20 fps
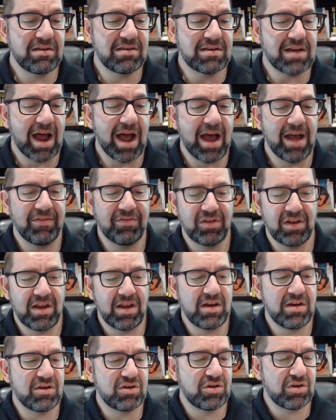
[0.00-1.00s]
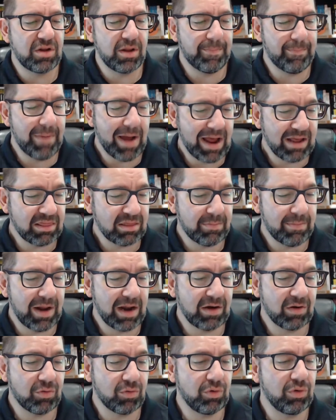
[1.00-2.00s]
dives into the
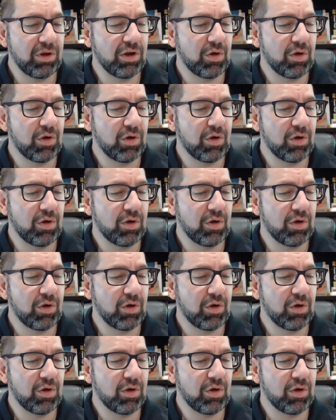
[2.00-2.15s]
mathematical